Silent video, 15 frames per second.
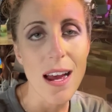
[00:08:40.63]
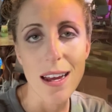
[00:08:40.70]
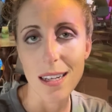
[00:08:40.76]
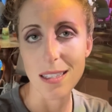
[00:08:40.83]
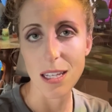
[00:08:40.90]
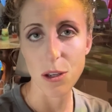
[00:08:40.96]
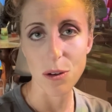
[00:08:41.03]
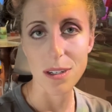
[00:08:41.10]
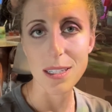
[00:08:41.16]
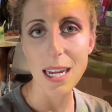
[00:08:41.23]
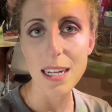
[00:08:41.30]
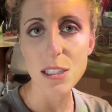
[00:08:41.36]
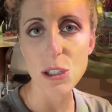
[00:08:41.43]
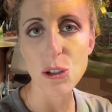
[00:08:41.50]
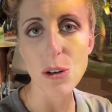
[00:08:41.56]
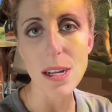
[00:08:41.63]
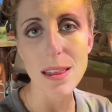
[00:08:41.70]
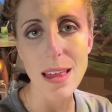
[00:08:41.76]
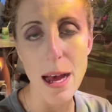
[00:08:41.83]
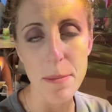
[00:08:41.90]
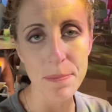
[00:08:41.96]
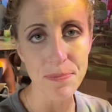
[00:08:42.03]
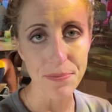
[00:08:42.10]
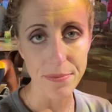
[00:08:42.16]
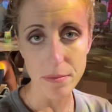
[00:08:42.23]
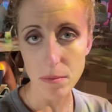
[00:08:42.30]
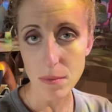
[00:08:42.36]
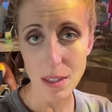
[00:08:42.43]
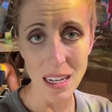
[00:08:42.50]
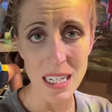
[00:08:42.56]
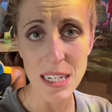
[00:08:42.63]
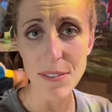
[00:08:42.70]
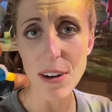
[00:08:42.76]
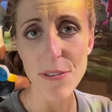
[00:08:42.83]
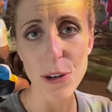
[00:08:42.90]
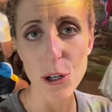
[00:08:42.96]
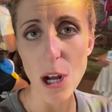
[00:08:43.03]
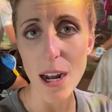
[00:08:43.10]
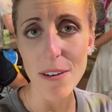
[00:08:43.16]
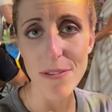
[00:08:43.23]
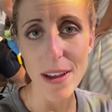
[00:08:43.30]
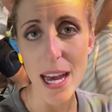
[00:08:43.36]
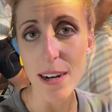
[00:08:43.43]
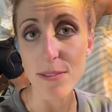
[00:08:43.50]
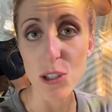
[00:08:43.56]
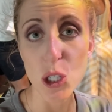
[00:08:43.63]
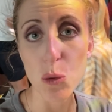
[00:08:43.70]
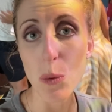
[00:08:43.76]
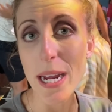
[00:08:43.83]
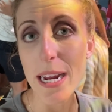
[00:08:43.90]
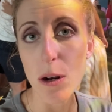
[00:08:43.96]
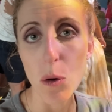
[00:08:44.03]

is that you can tend to drink them, and even if you're not a fan of sweet